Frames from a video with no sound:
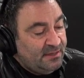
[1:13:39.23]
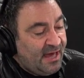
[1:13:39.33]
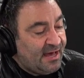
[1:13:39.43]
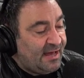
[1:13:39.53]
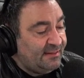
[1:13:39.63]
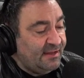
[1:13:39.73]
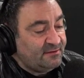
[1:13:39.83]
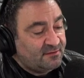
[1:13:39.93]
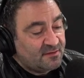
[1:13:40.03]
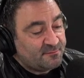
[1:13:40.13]
Yeah, I
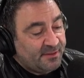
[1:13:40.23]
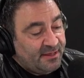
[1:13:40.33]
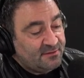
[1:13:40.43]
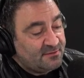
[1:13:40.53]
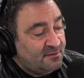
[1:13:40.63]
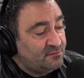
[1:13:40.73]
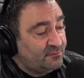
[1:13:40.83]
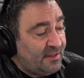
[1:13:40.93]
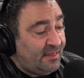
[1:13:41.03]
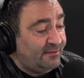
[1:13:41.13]
like the displays. The
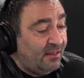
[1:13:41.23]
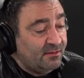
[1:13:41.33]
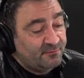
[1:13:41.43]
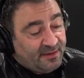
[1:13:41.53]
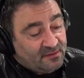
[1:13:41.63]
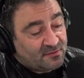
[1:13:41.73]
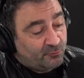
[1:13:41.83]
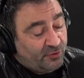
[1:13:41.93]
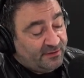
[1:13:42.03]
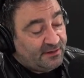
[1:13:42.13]
Dell is making
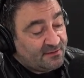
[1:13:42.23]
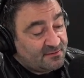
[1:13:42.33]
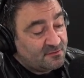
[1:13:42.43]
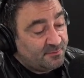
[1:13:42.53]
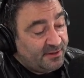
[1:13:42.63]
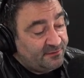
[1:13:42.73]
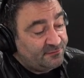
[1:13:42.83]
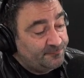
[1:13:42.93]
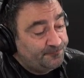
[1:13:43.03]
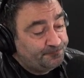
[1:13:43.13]
some really nice
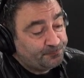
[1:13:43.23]
displays.